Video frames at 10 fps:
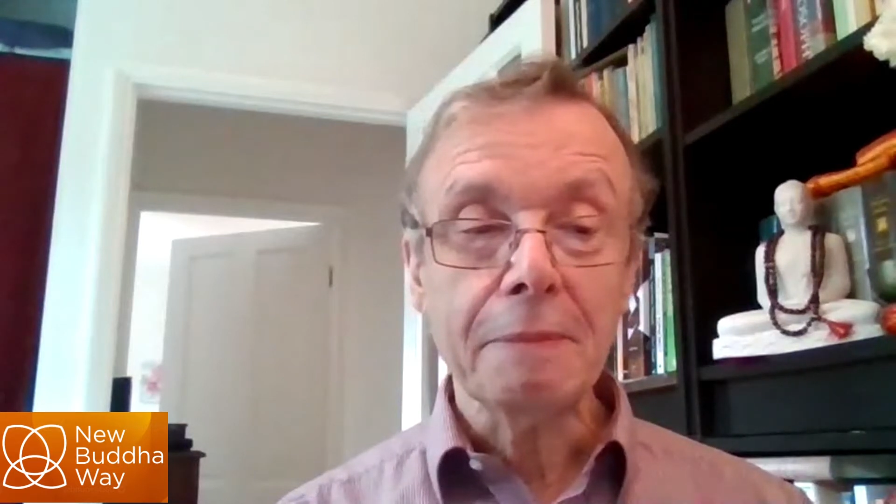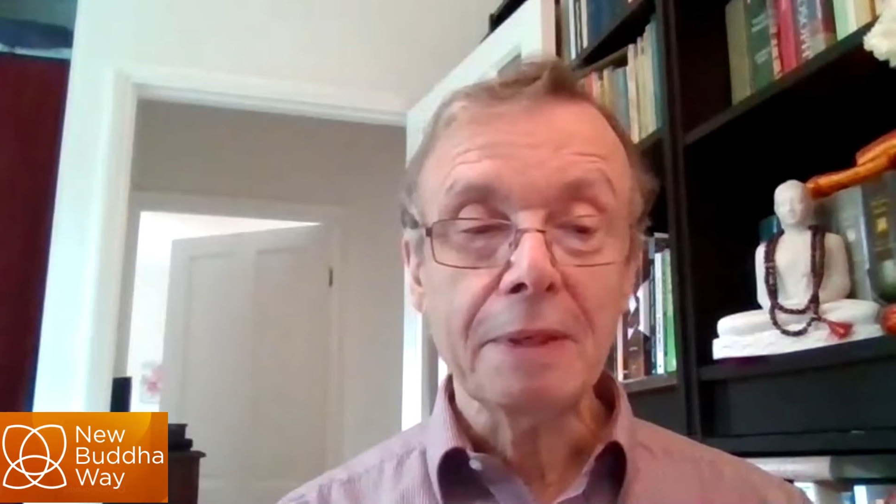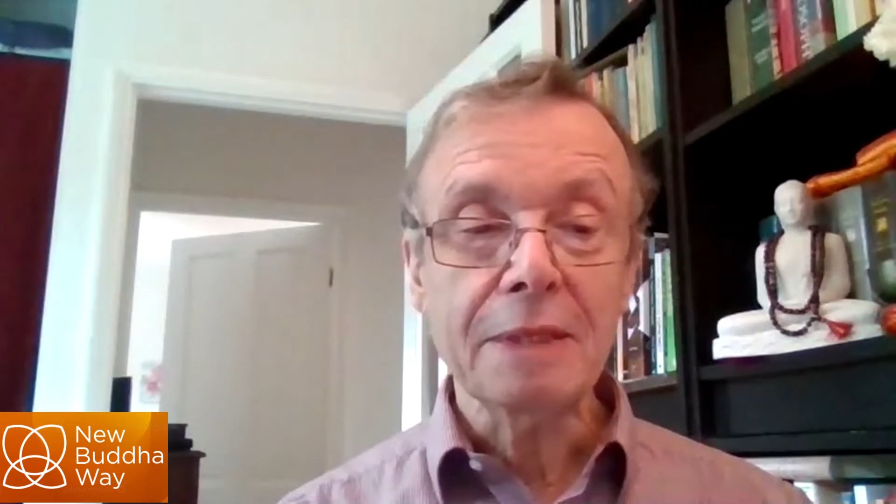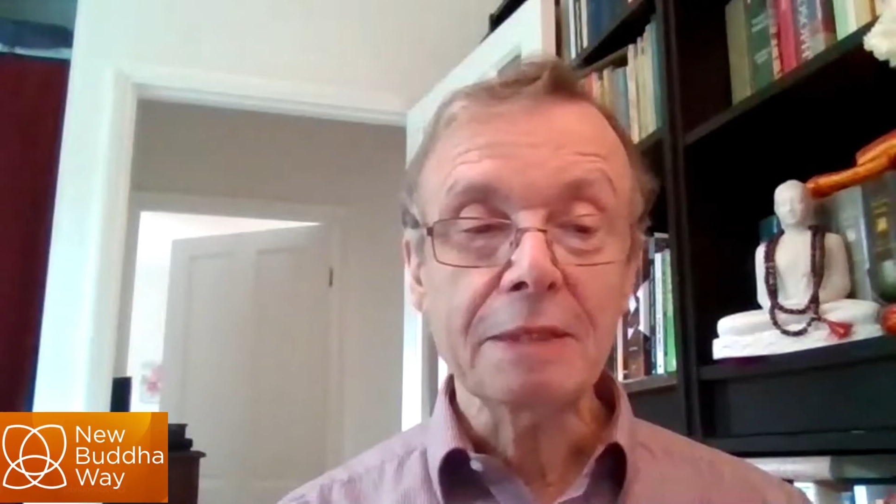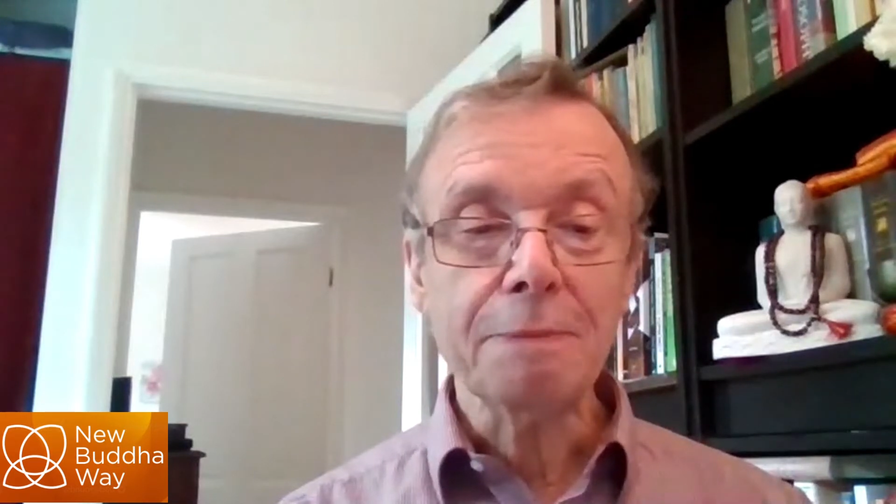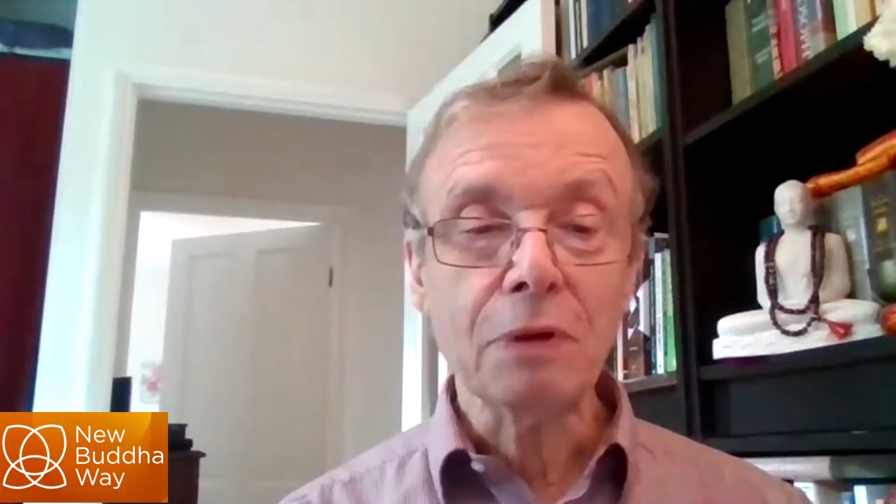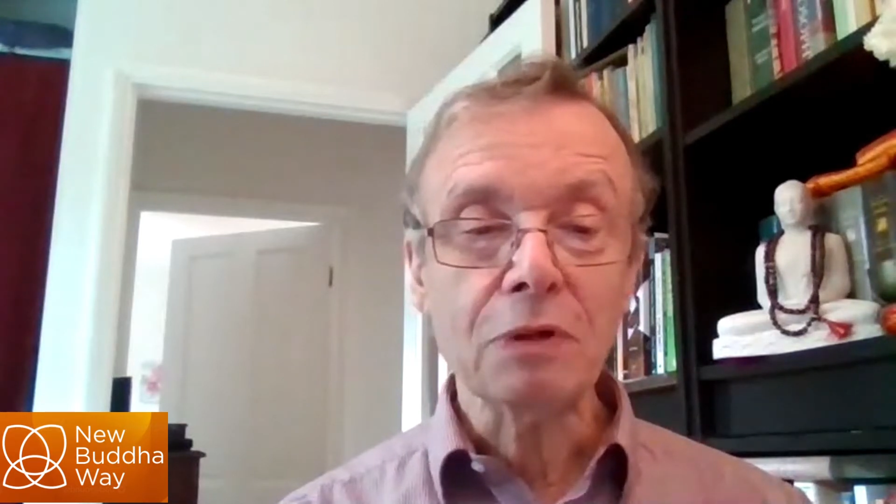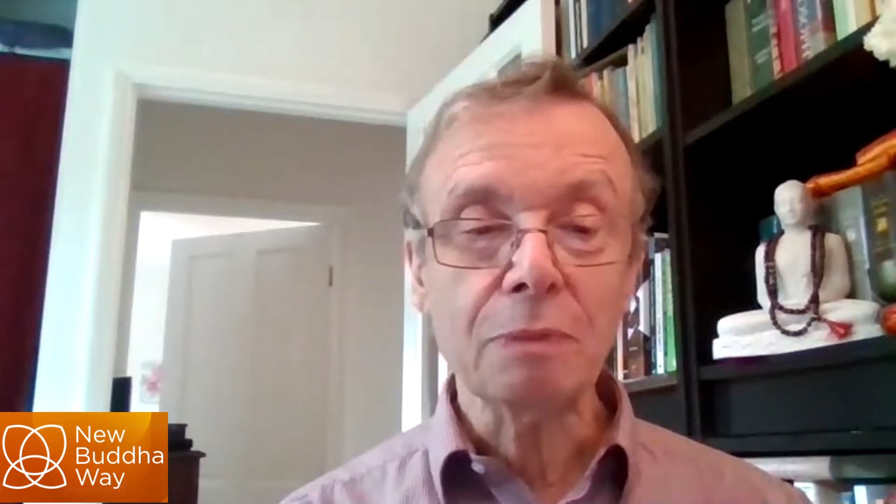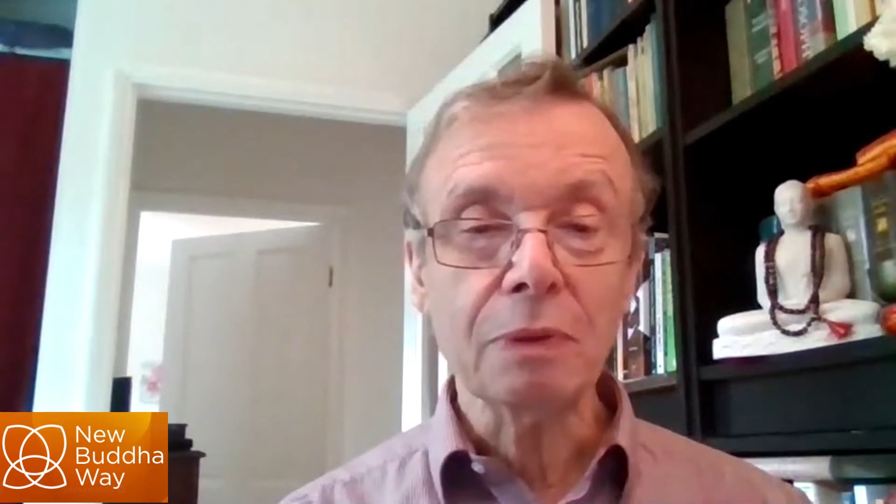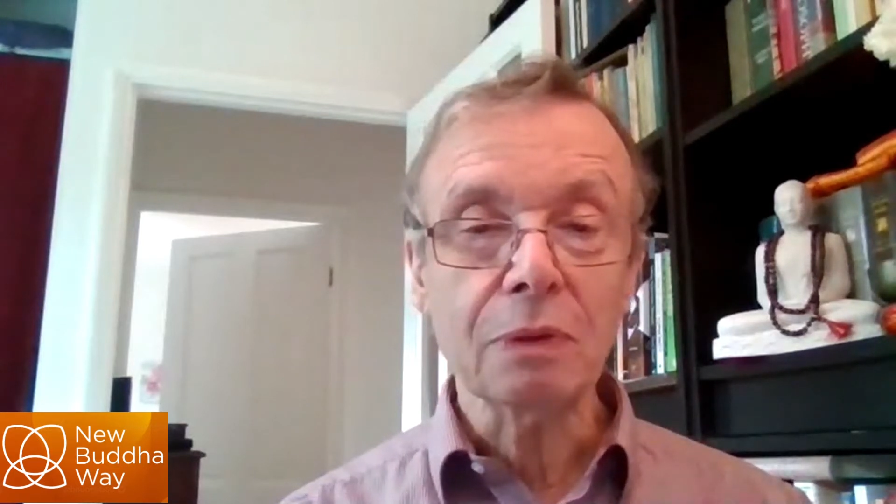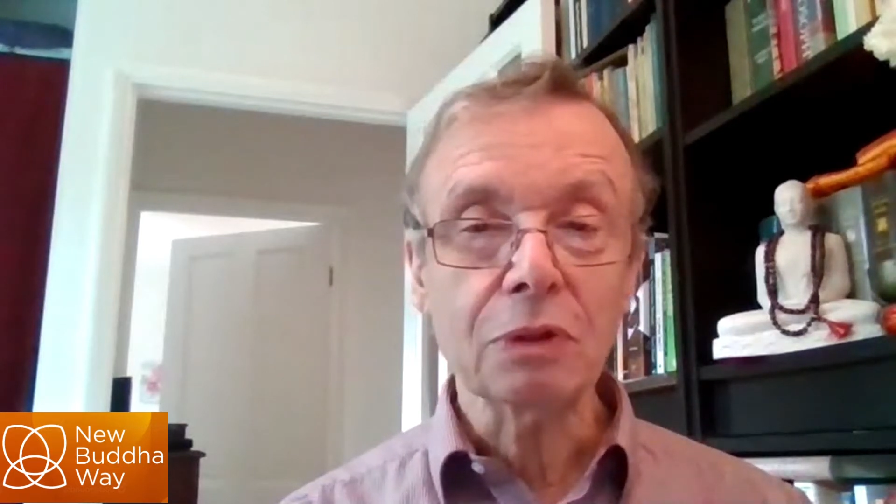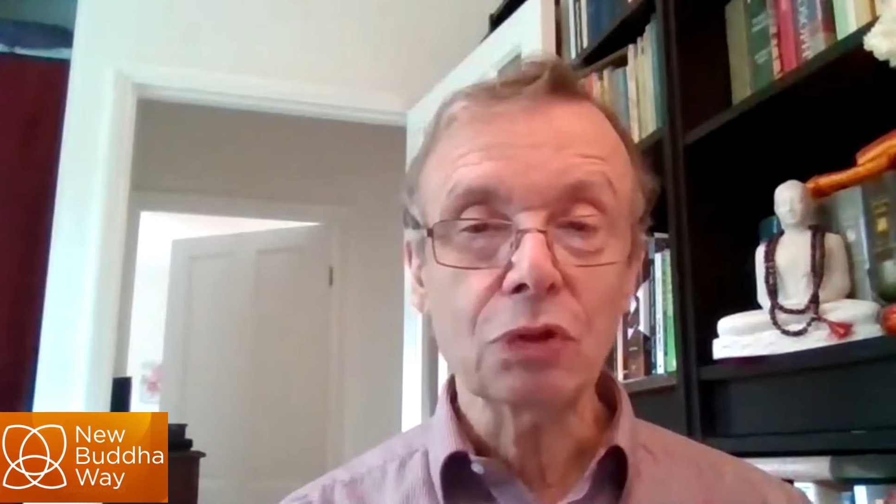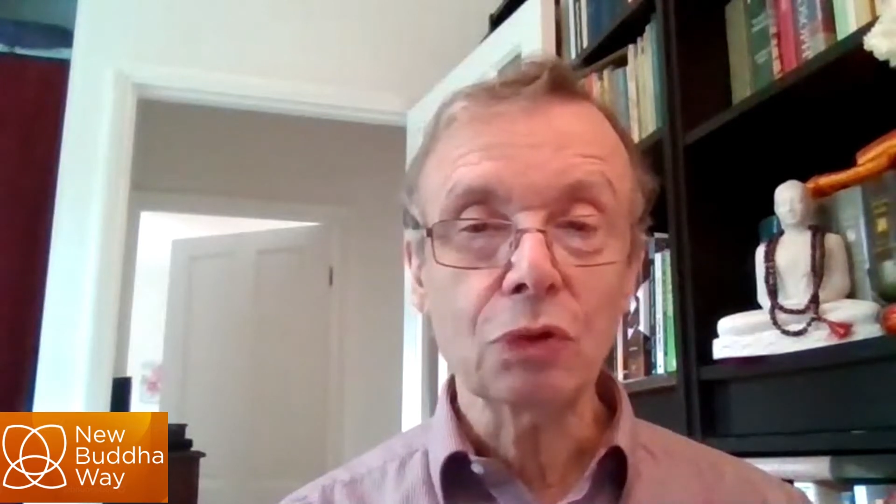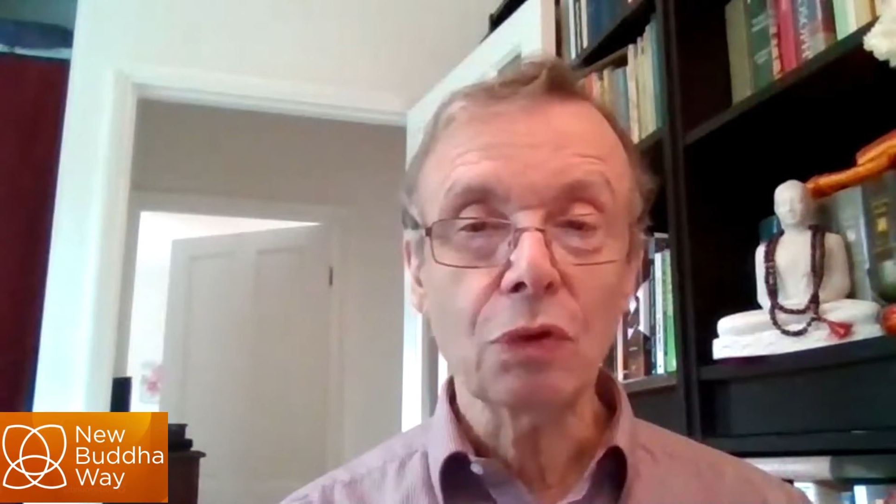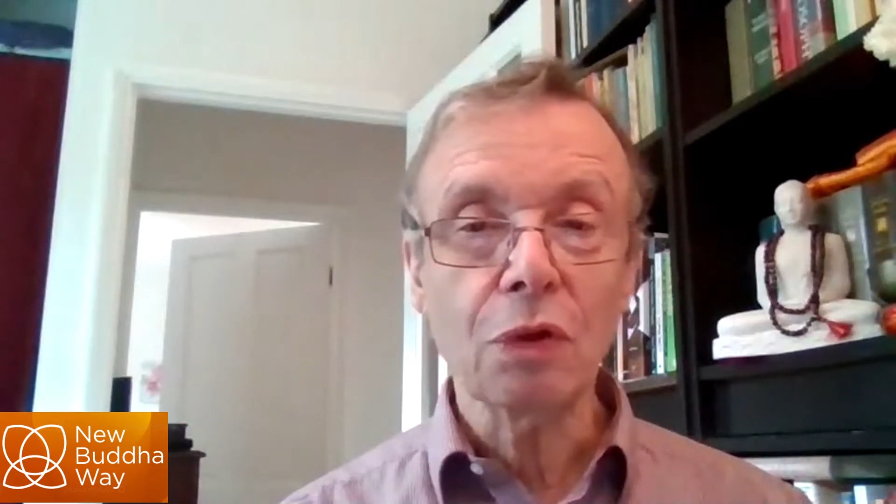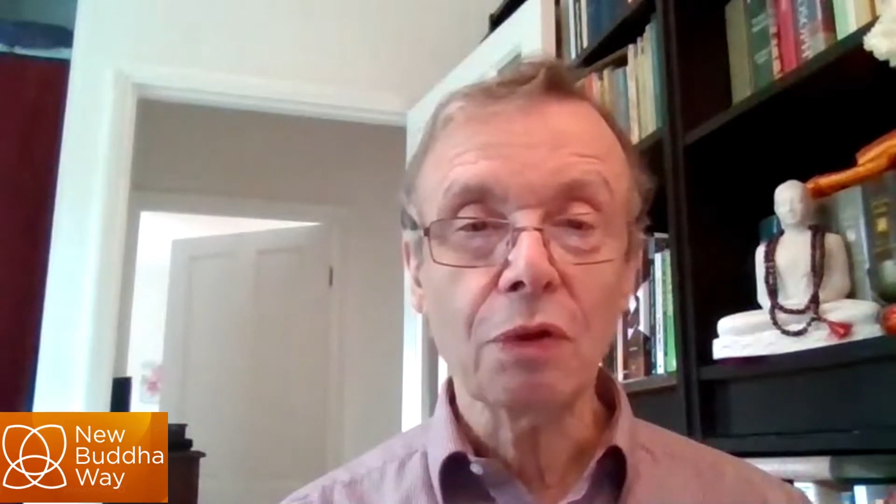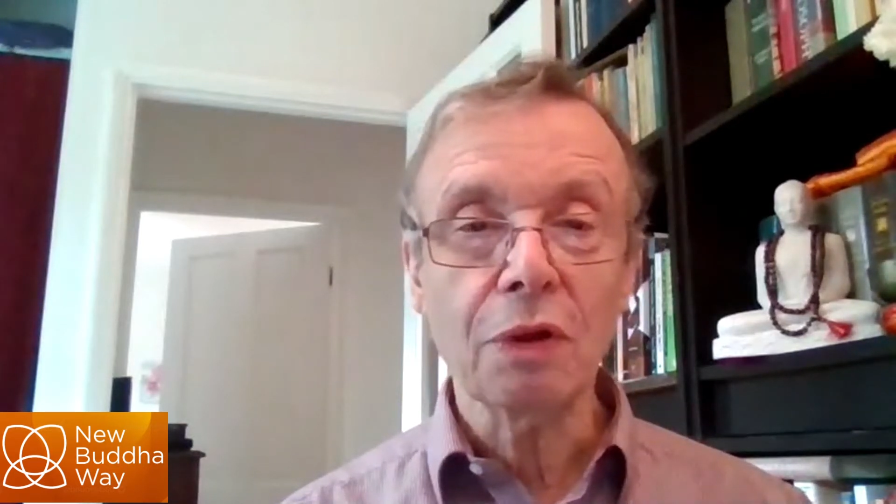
Is it possible to